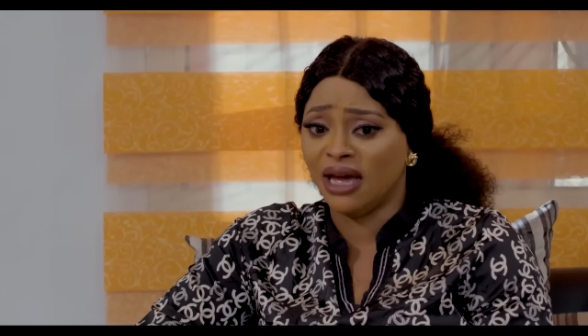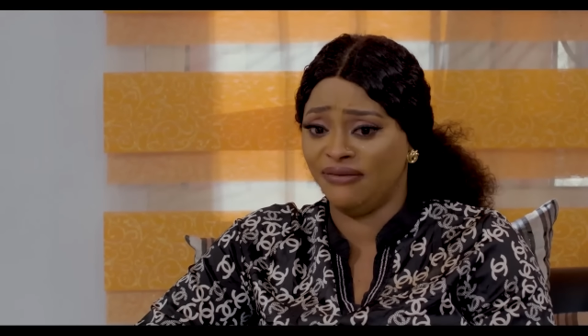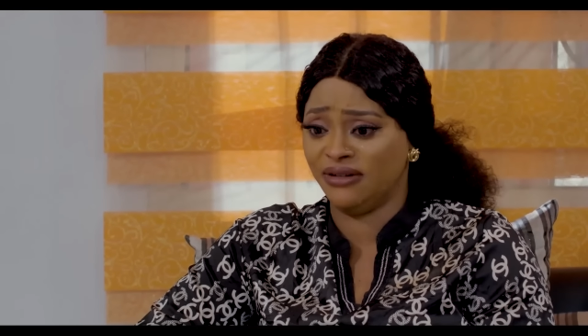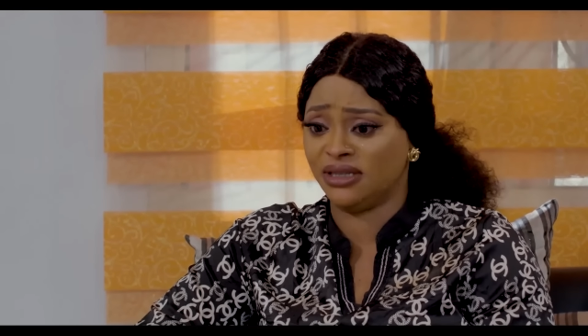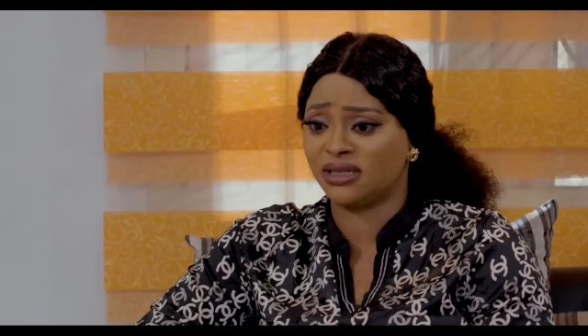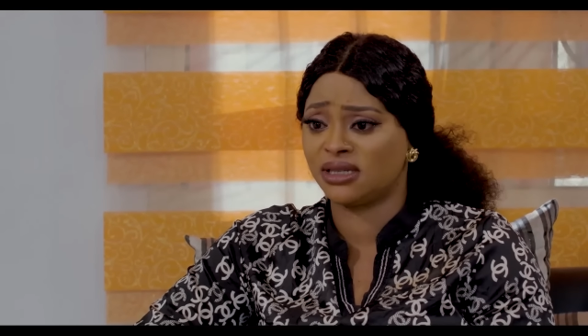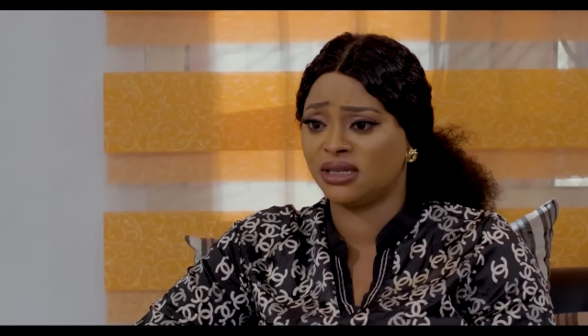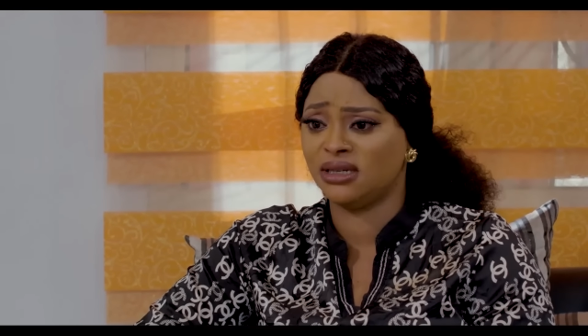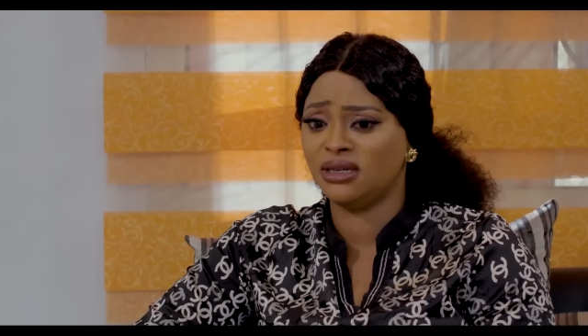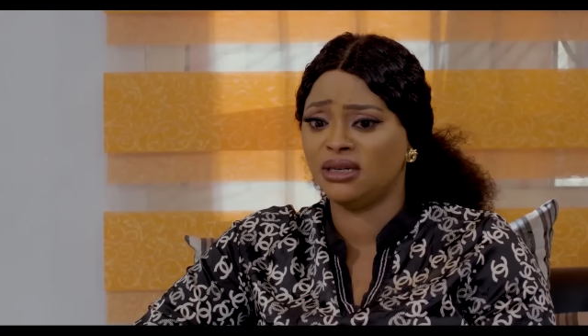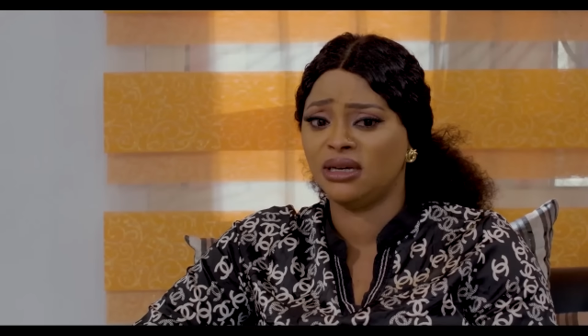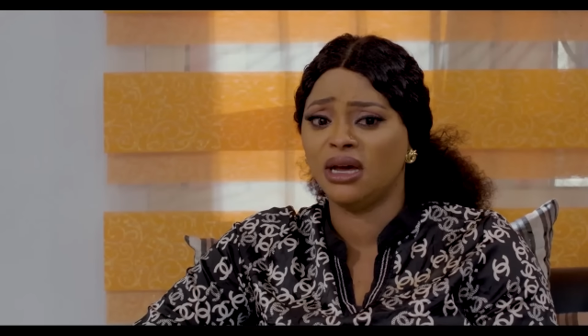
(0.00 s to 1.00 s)
Evans
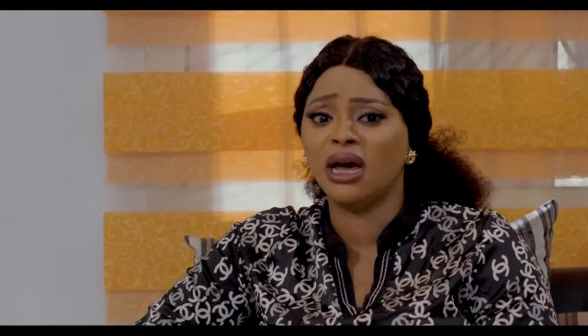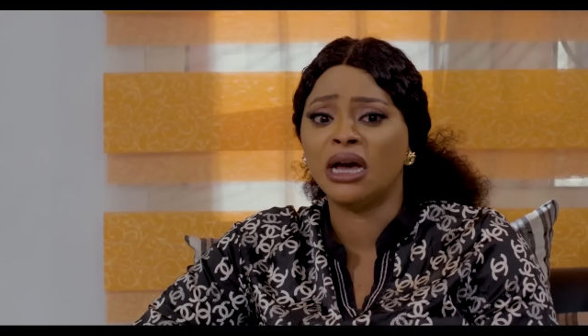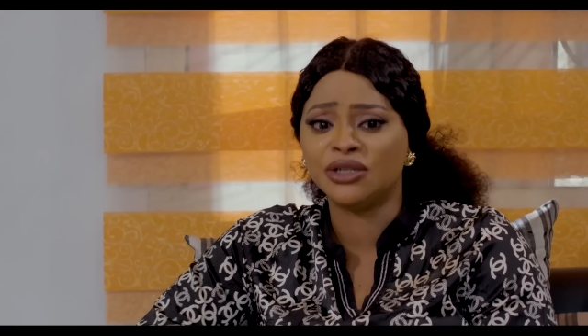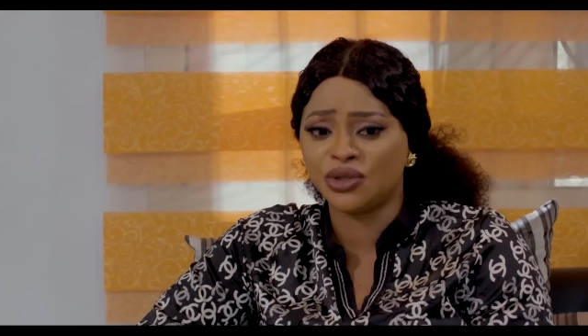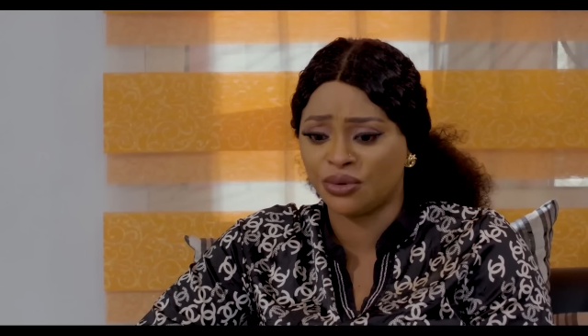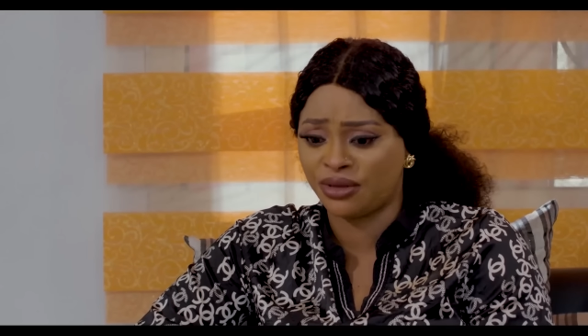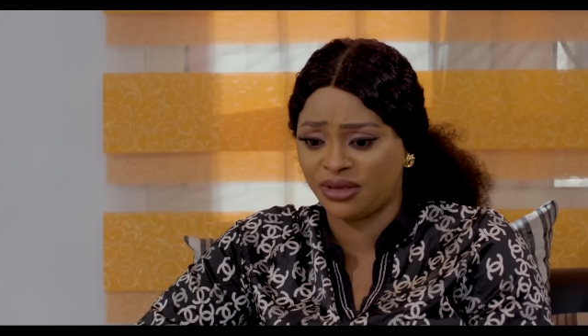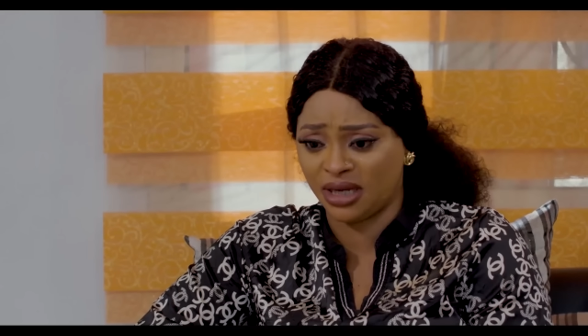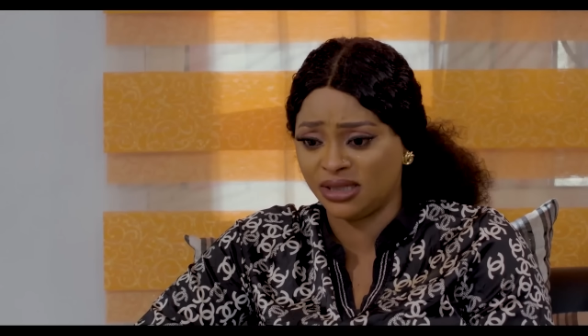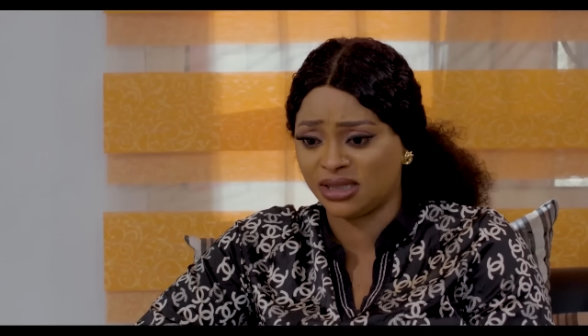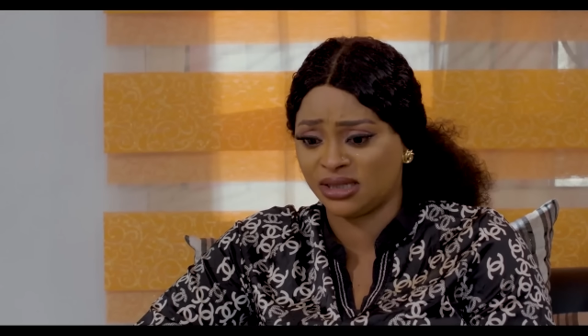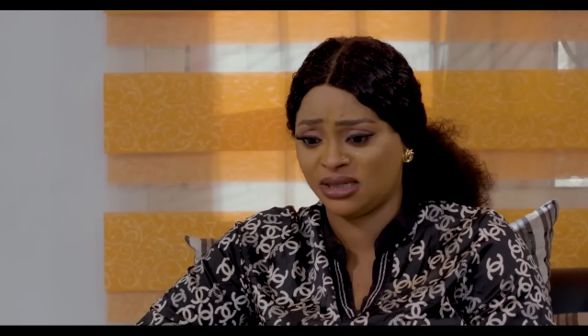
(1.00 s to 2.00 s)
handle
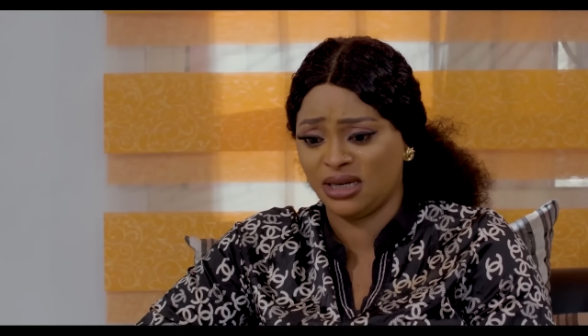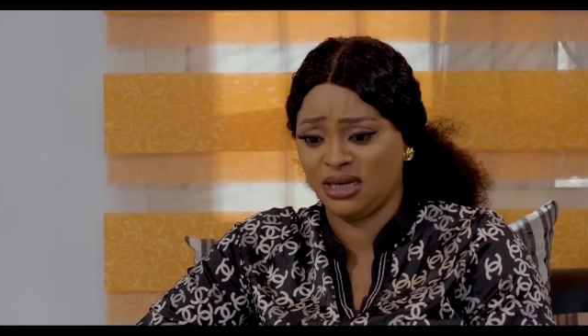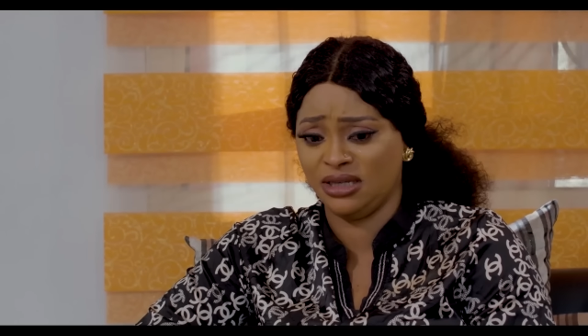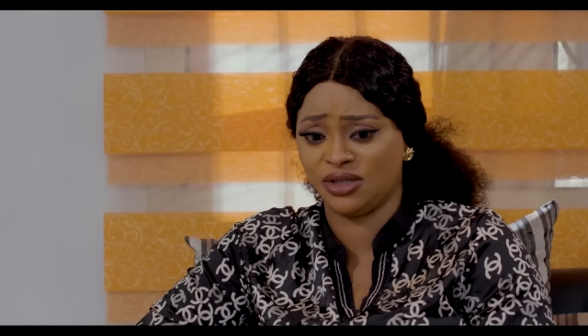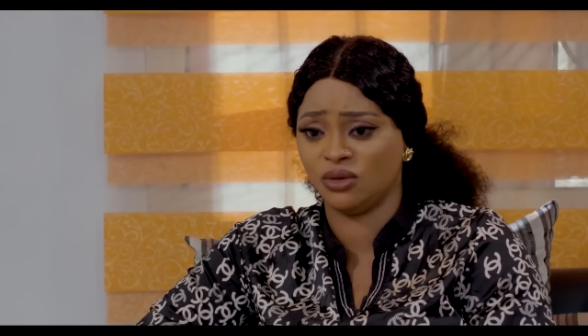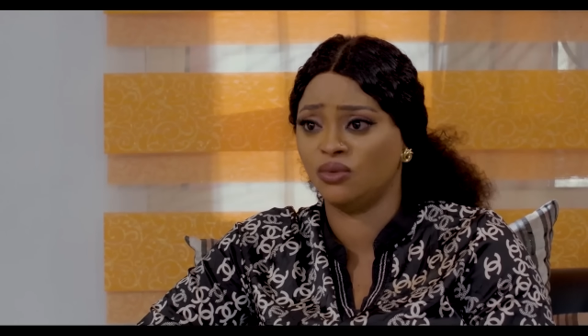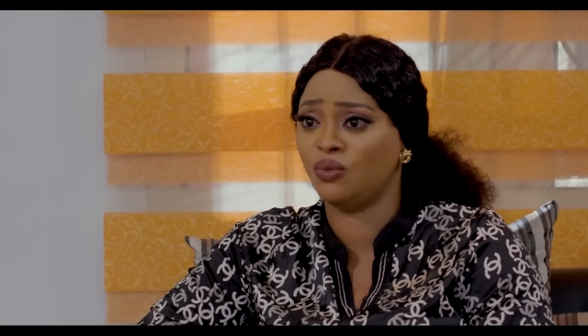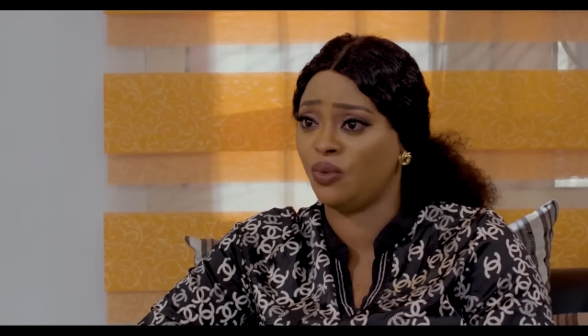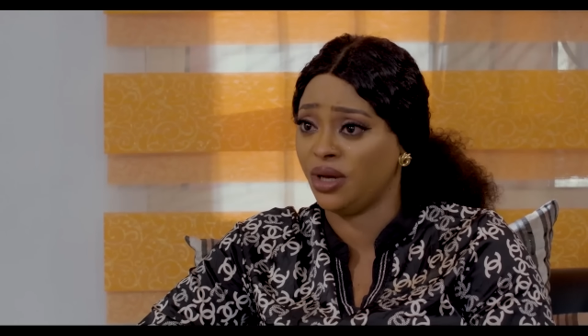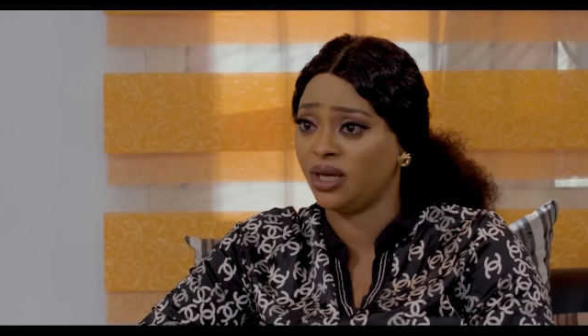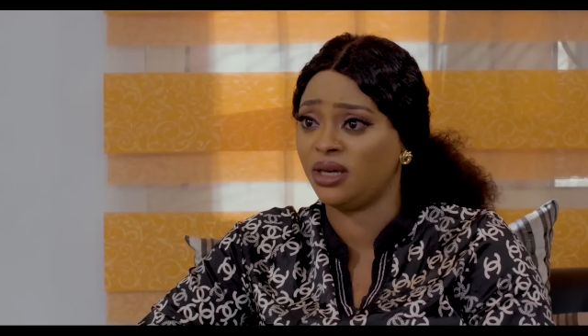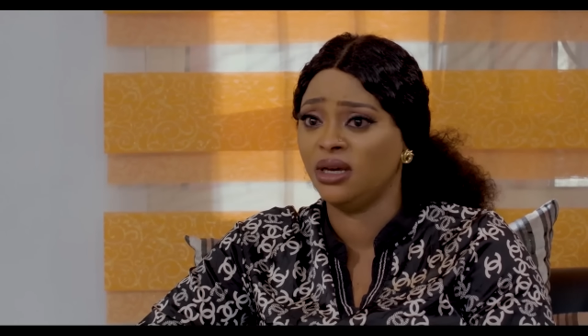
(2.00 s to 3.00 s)
things his own
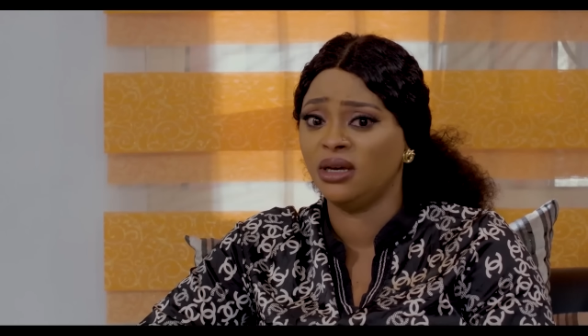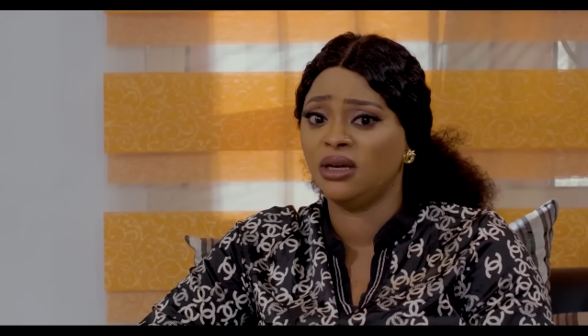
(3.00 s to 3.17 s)
way.